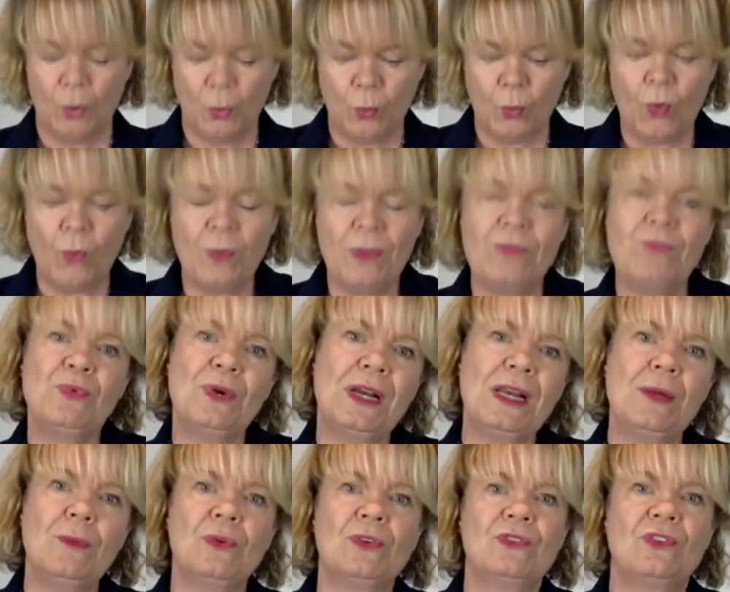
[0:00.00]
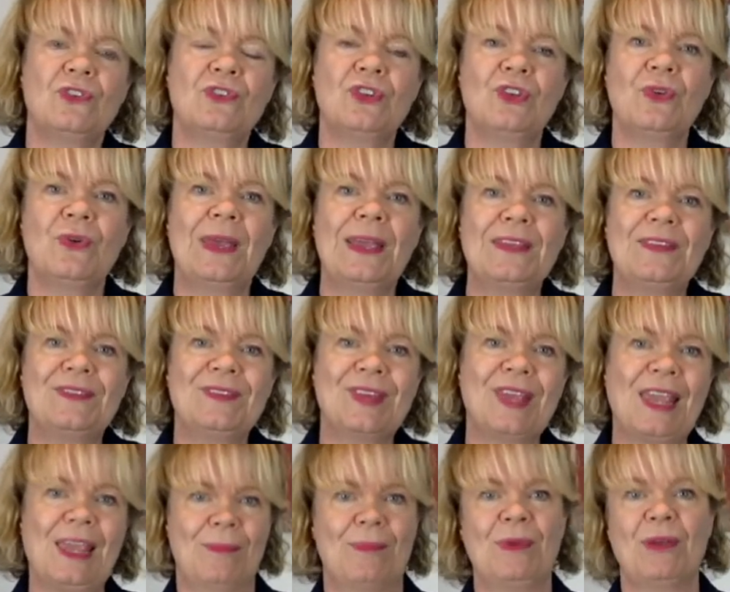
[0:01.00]
What we really want to do is to
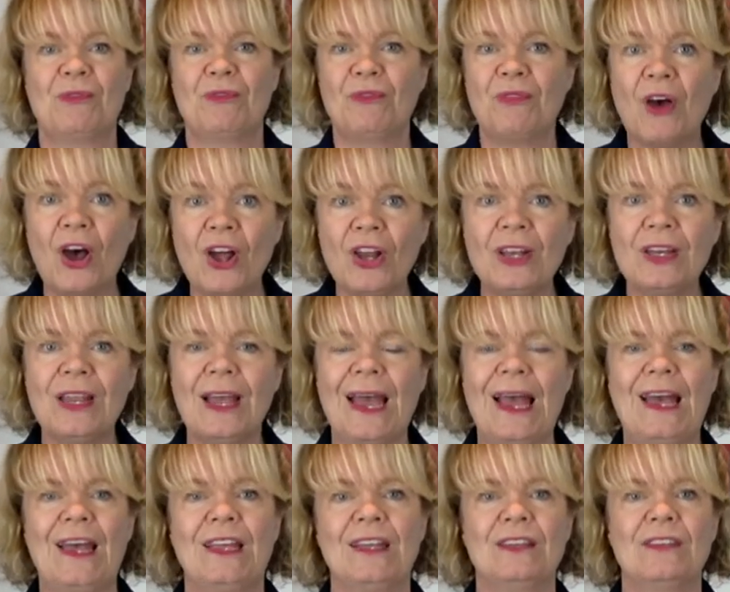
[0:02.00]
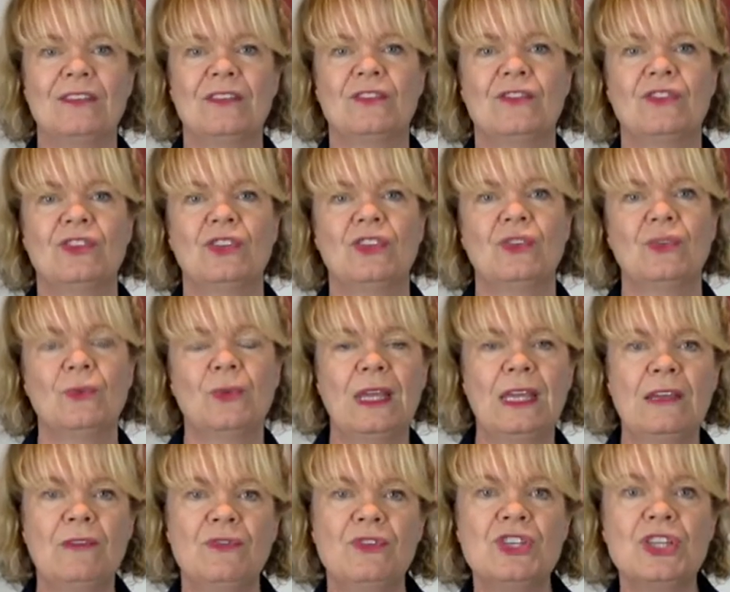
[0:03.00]
keep it fun and to
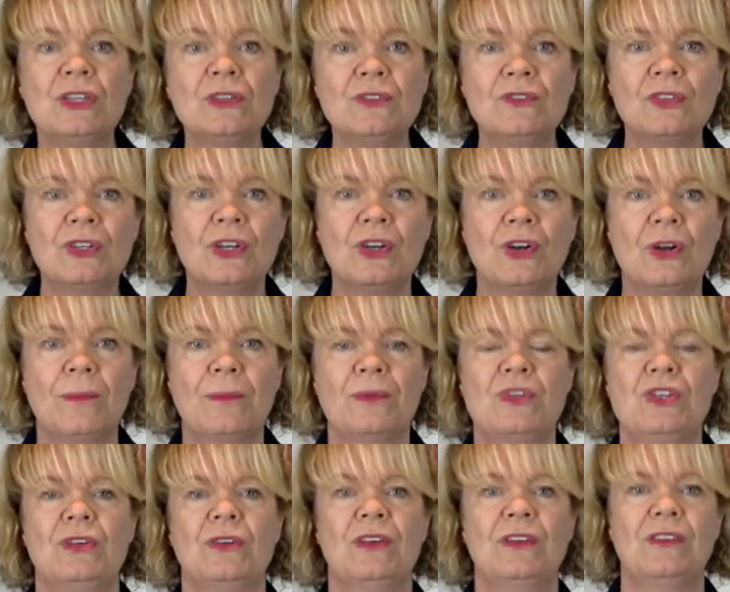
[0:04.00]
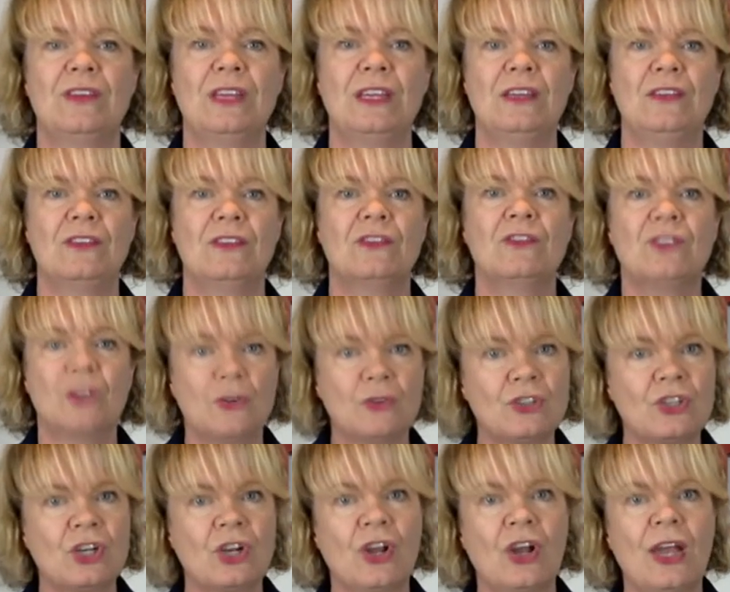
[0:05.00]
give children an opportunity to
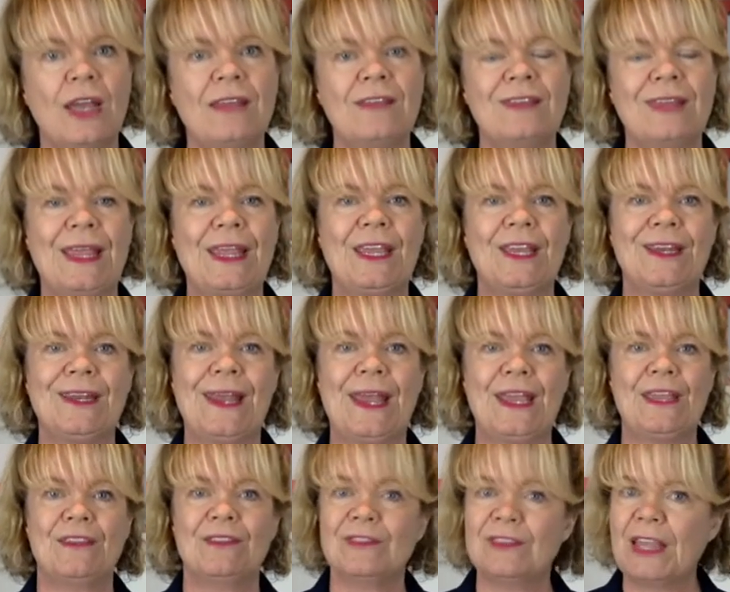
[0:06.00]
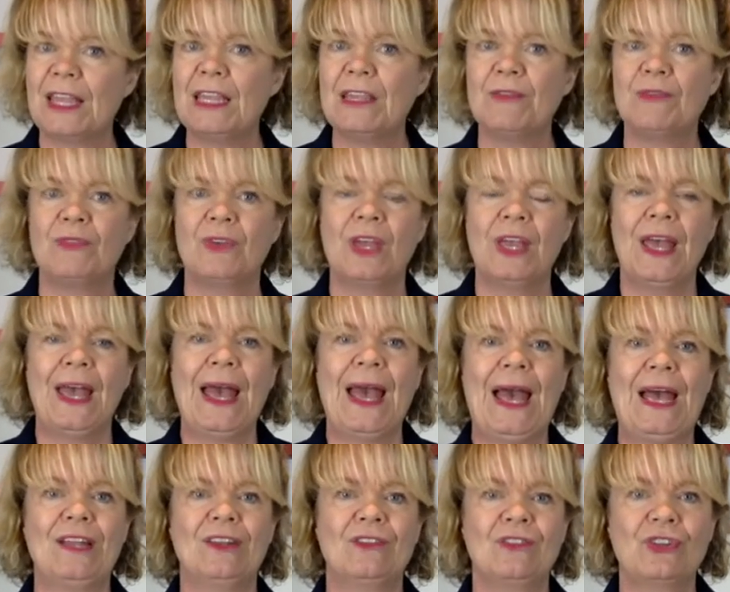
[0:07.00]
socialise in a safe
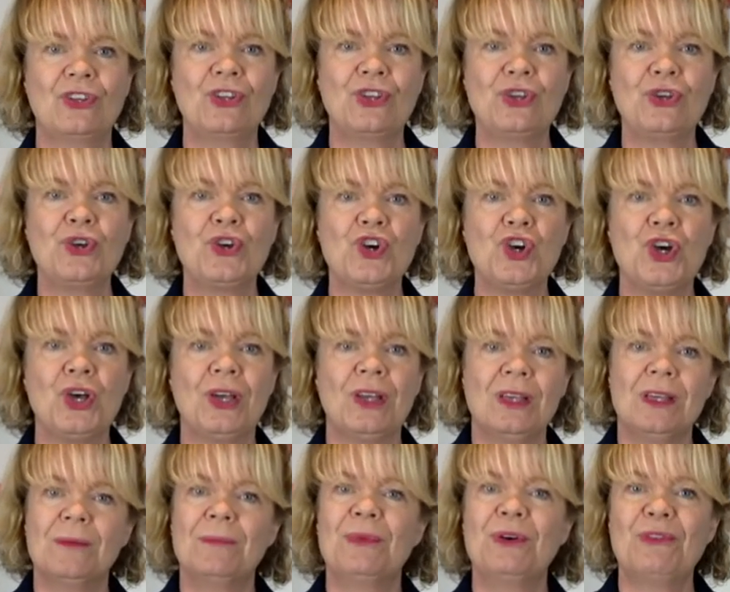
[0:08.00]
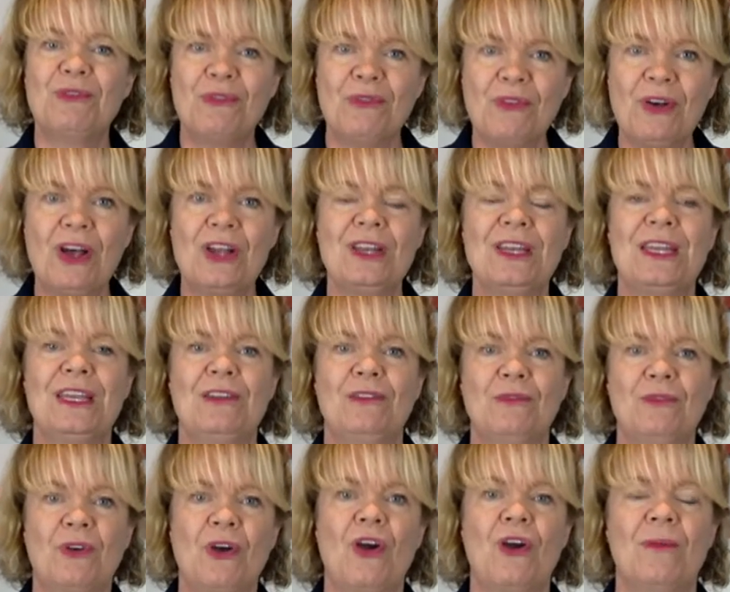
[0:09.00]
and secure but fun
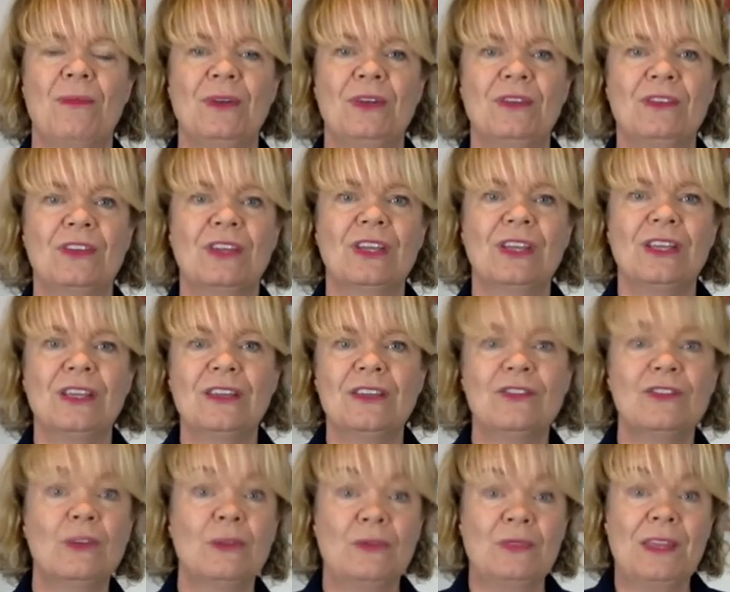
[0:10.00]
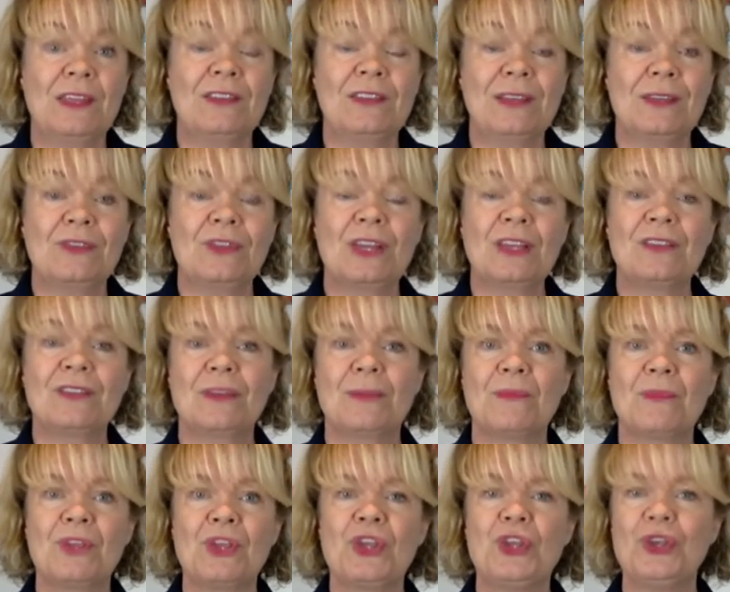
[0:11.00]
environment. So if that sounds like
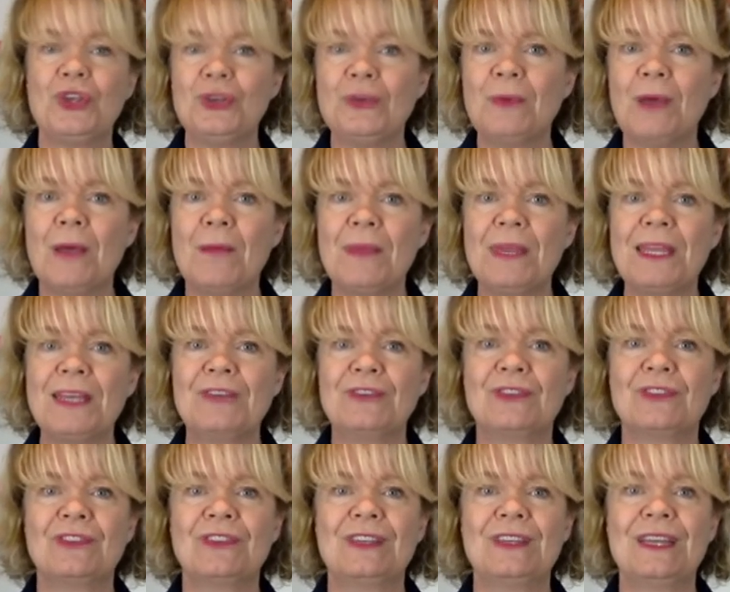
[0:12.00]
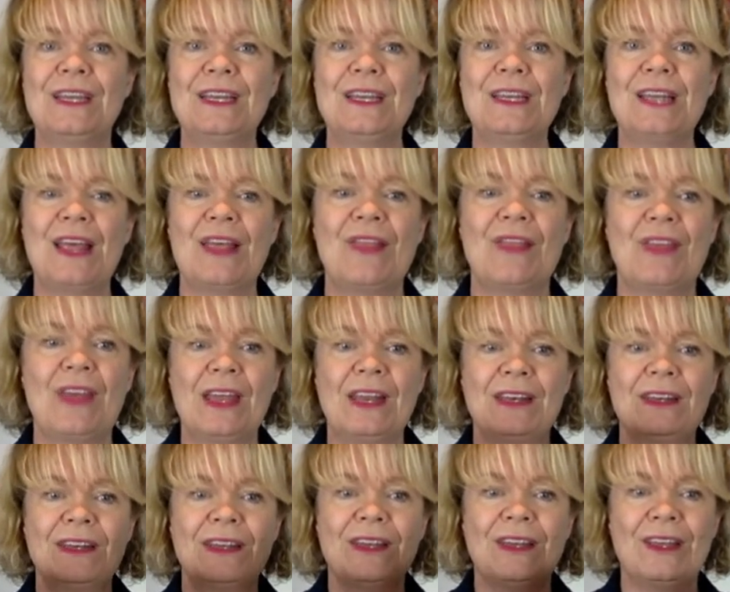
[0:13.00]
something you might be interested in,
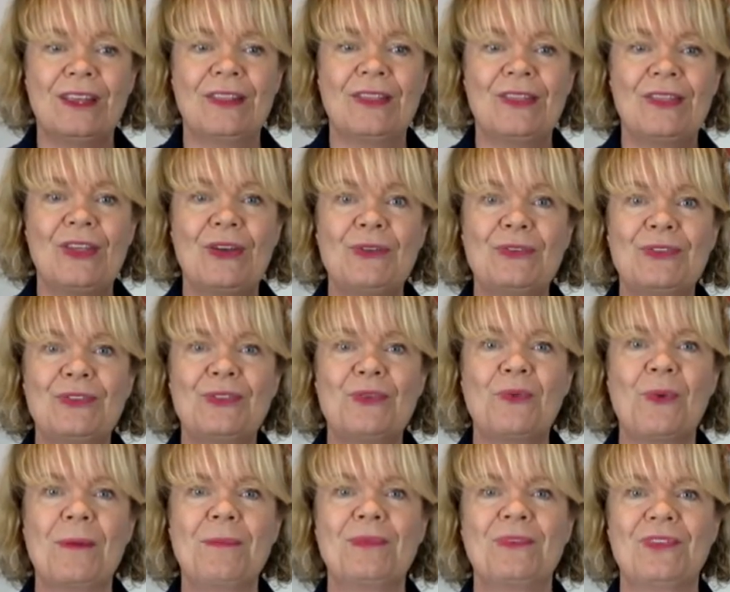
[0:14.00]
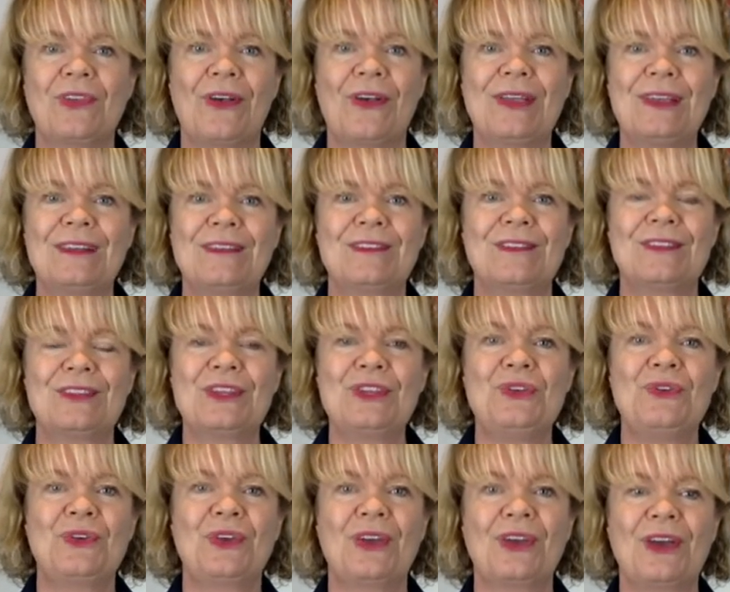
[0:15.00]
then those are the websites that
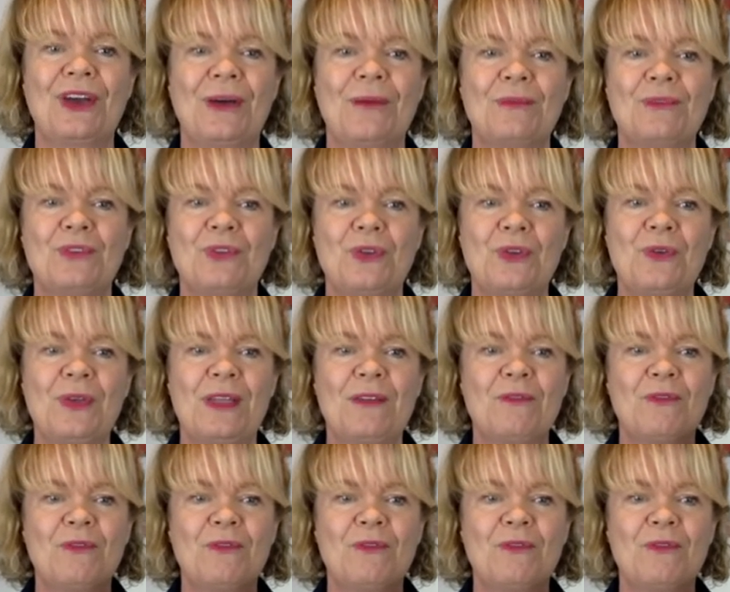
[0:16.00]
you can come to.